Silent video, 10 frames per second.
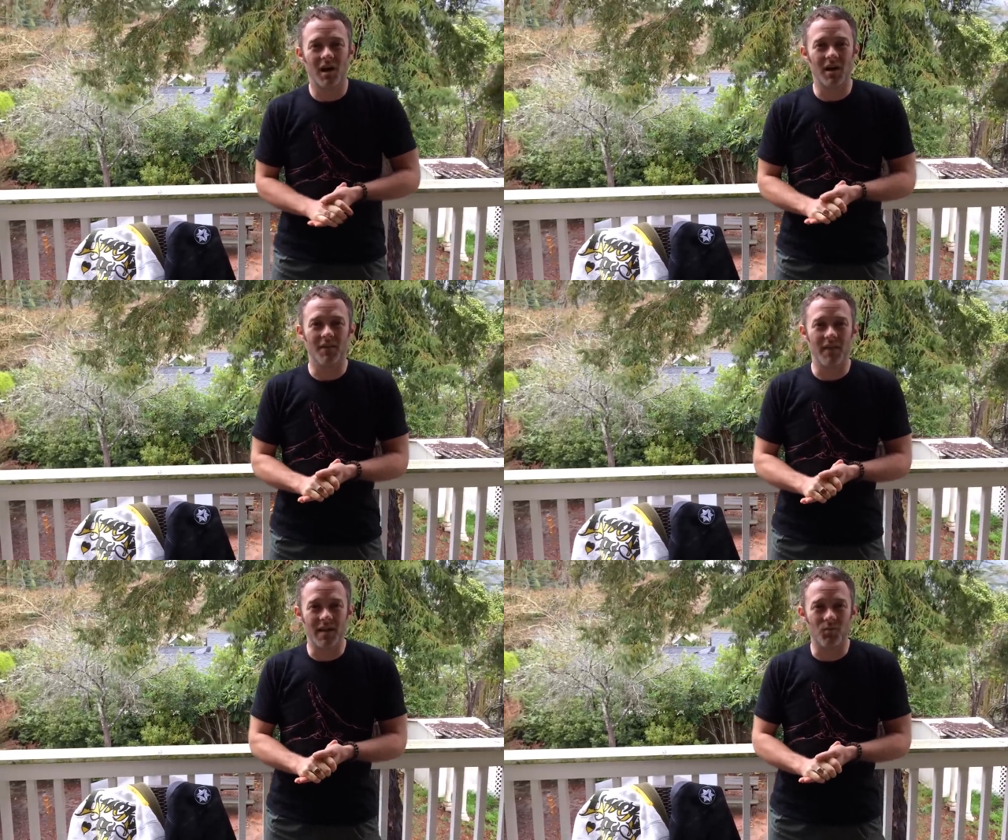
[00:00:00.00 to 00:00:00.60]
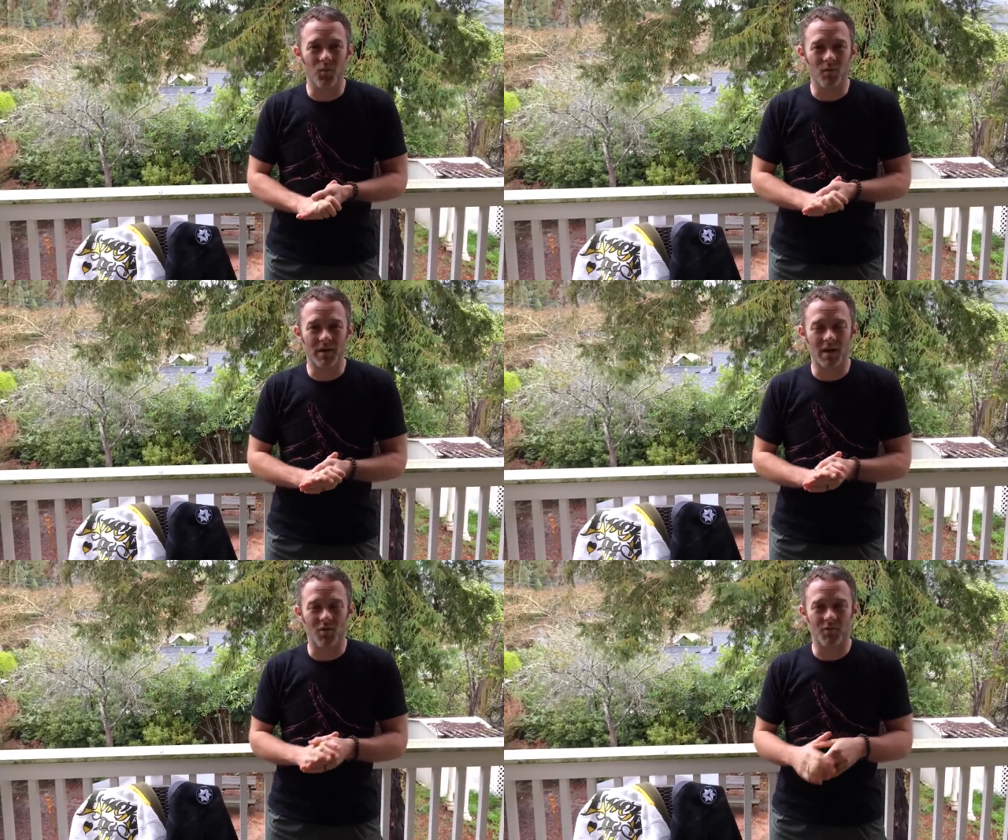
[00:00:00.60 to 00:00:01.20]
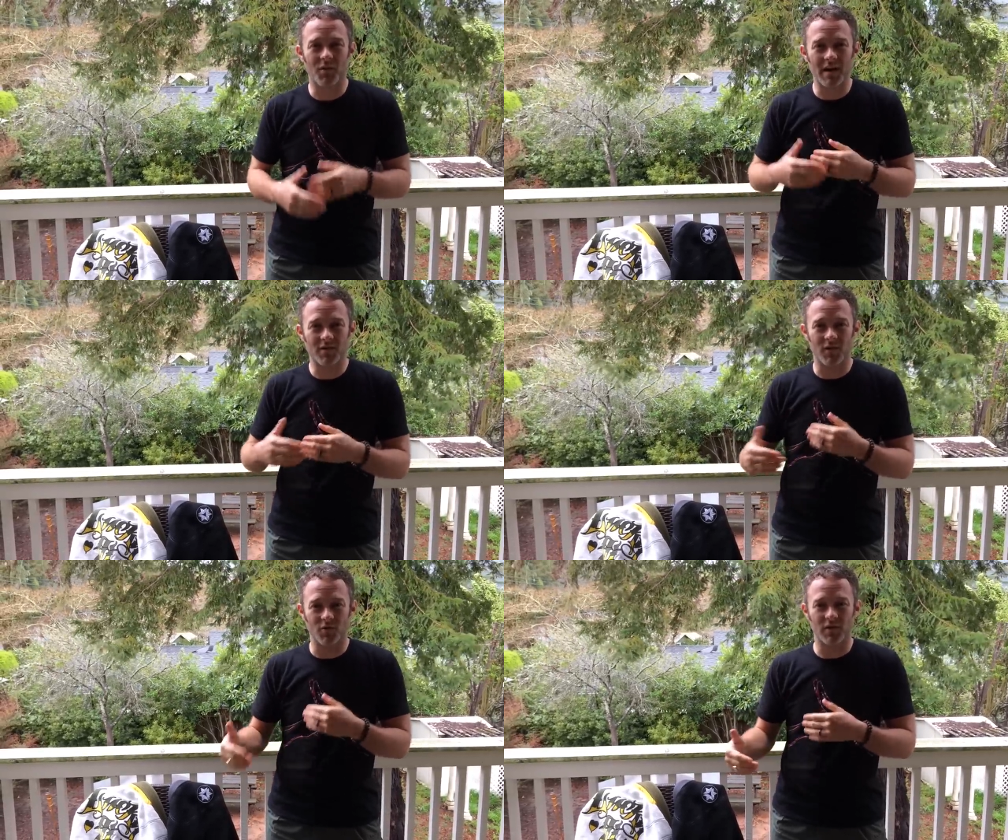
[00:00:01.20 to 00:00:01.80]
uh, that it you know
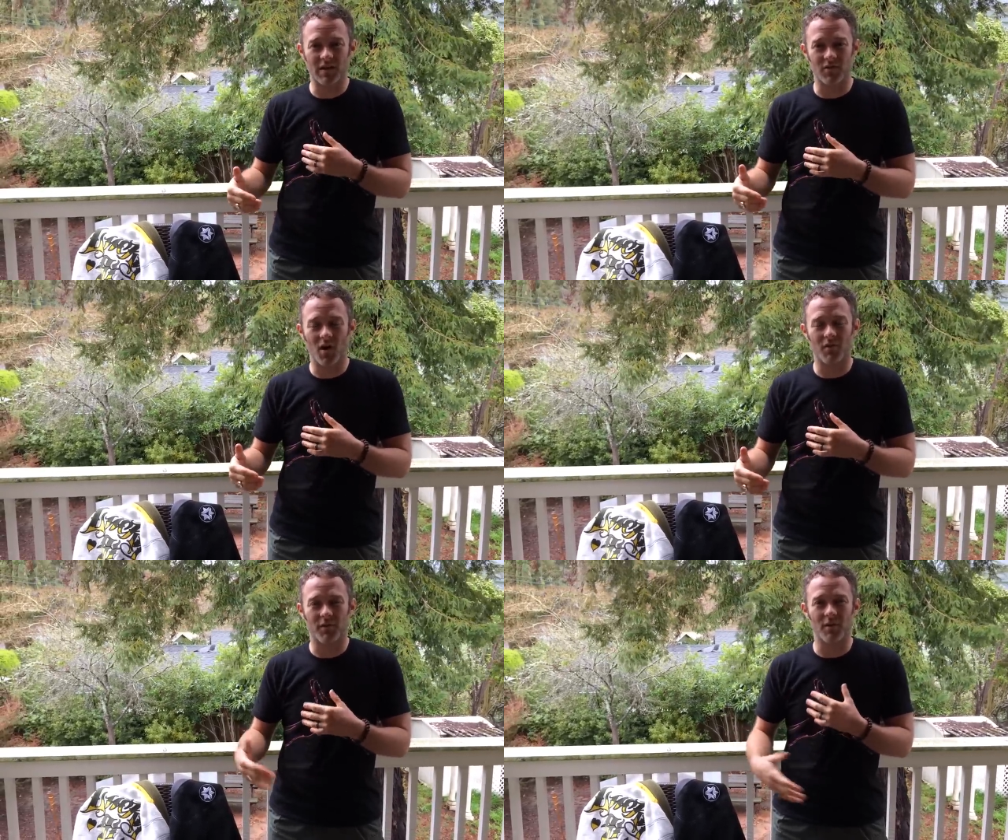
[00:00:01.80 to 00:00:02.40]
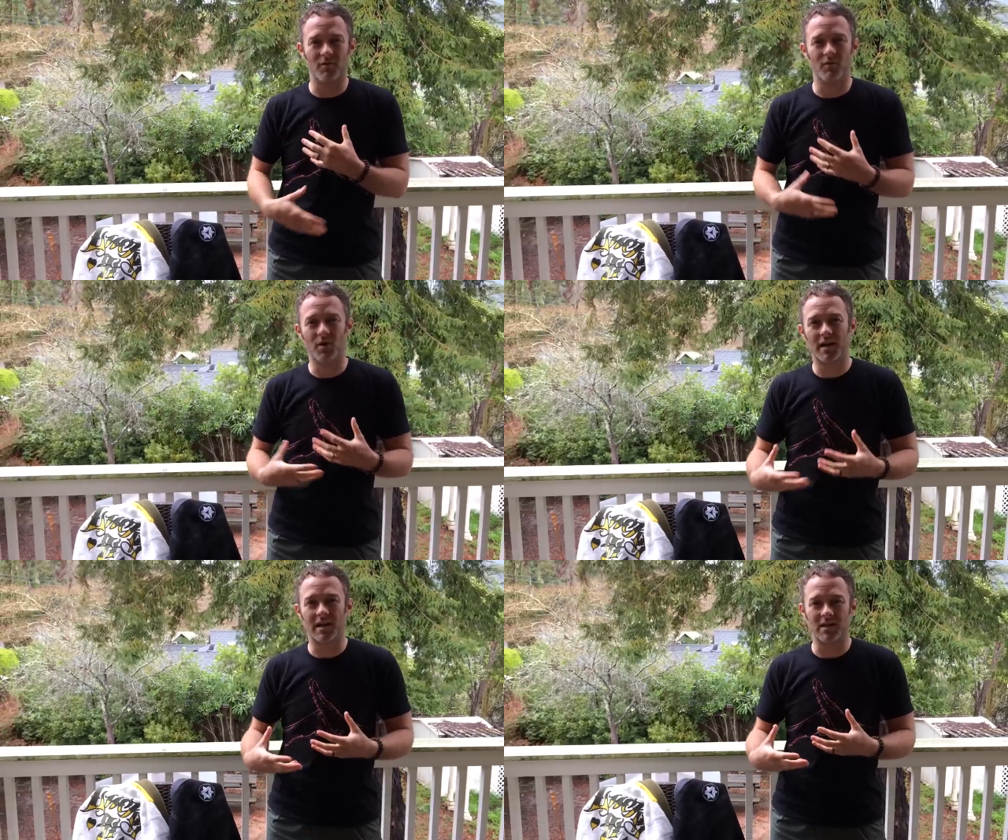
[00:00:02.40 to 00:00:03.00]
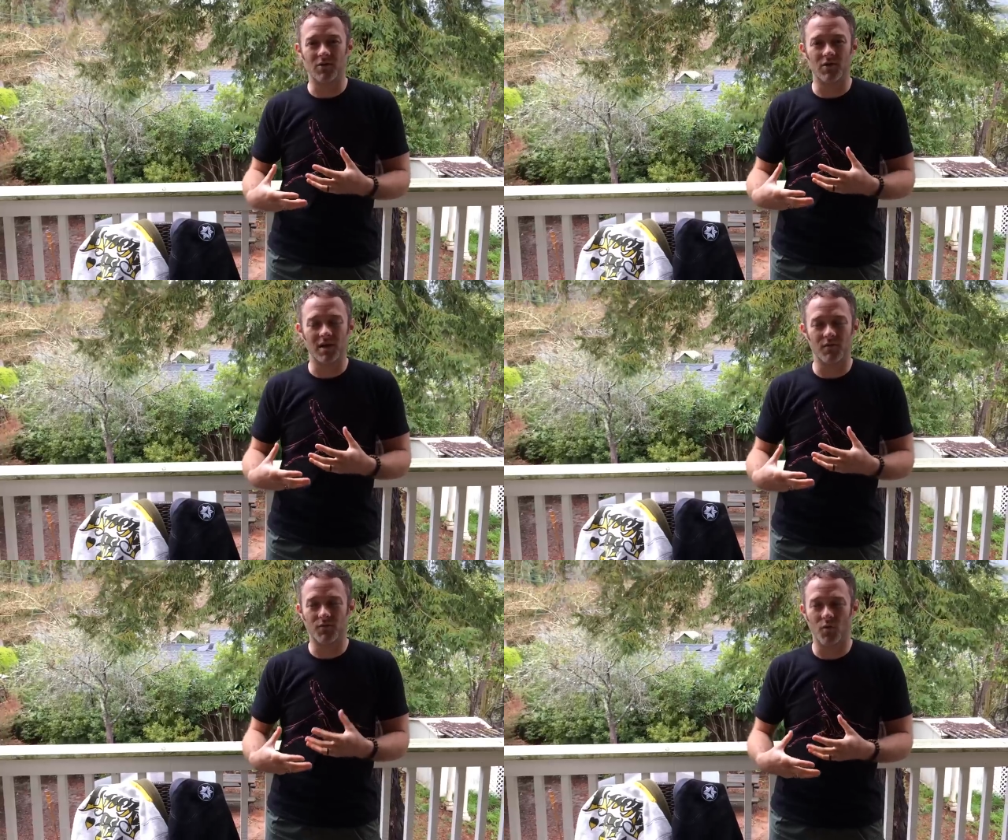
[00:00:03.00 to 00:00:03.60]
fights those things off. They're even looking at
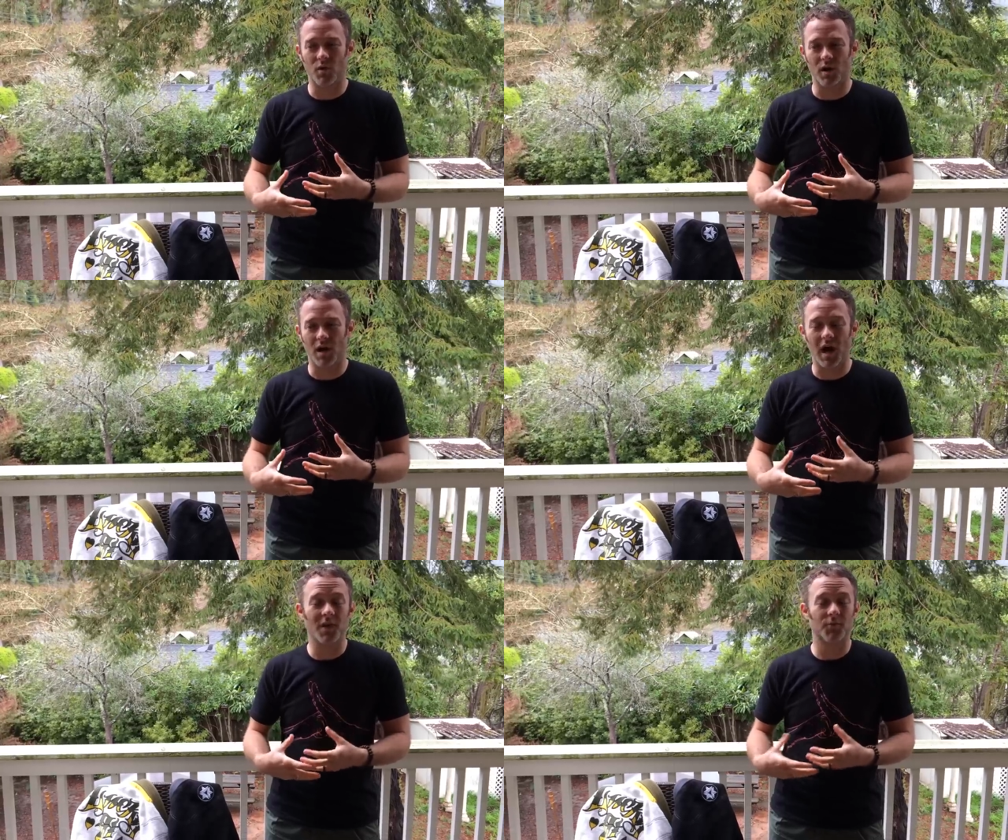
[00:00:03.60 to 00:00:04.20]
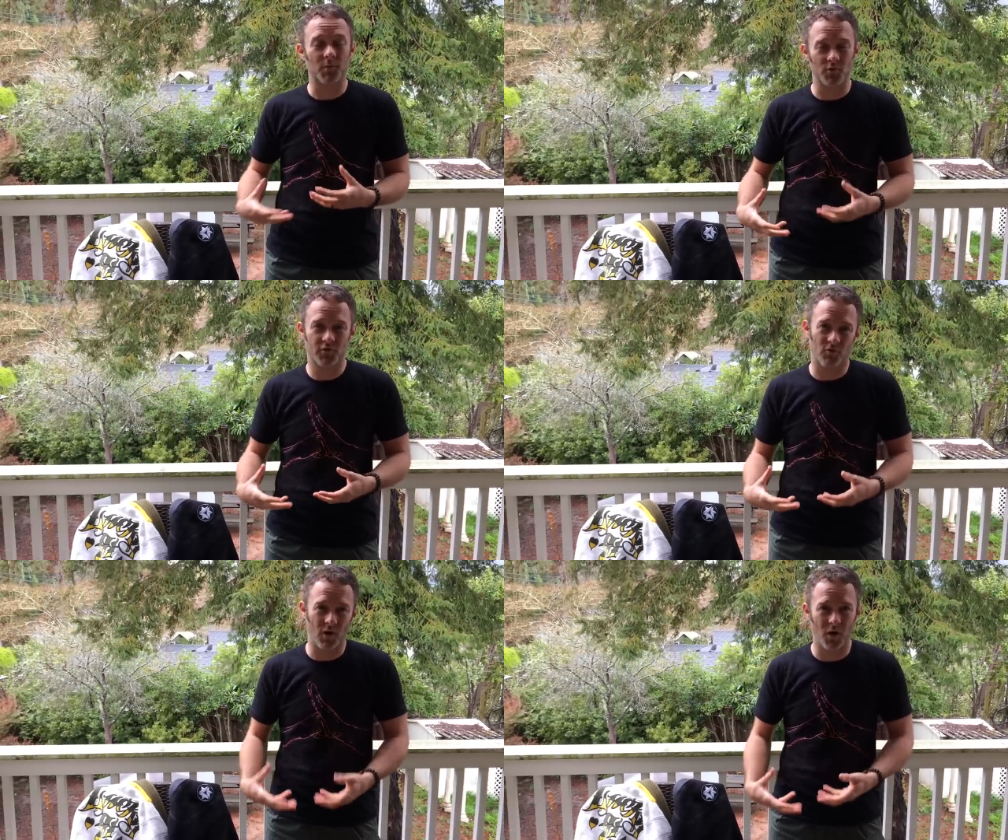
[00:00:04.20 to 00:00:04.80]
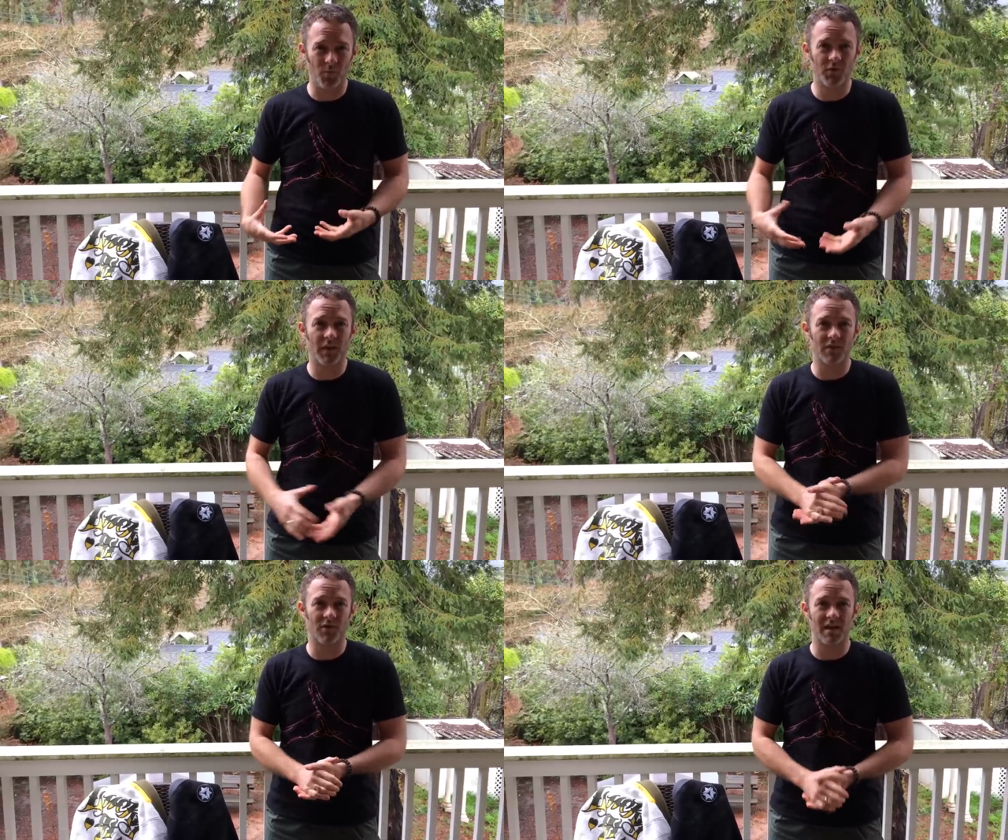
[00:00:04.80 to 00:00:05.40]
using it for uh, hospital scrubs,
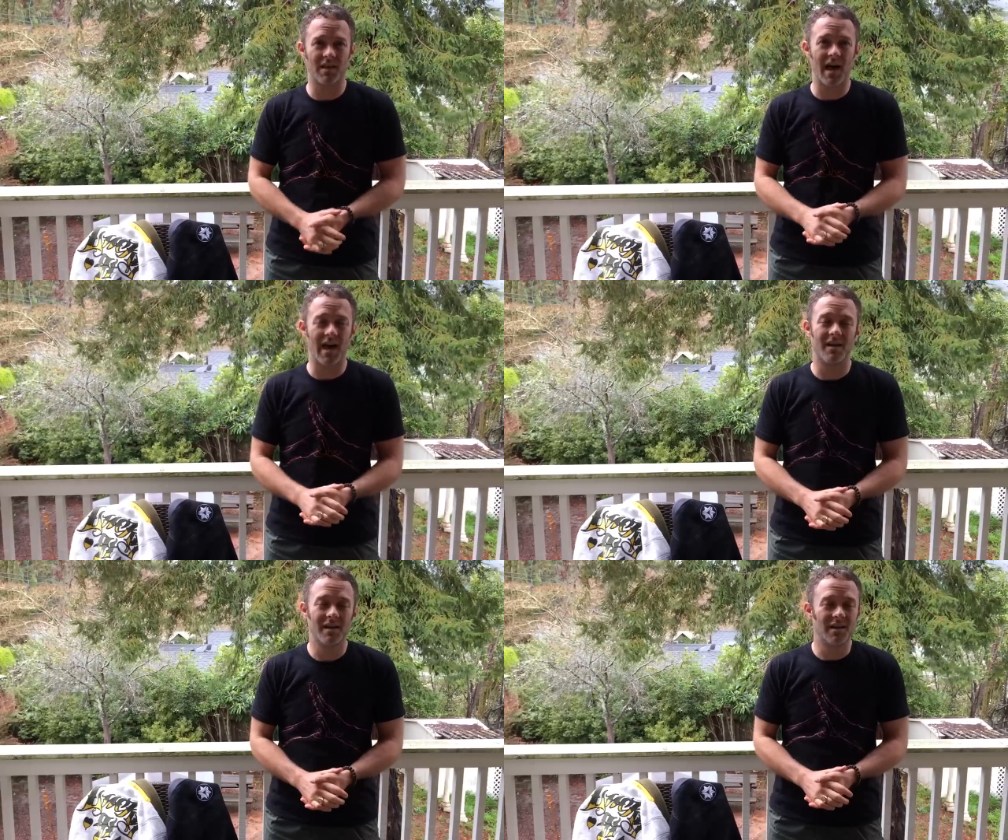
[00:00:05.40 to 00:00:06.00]
things like that.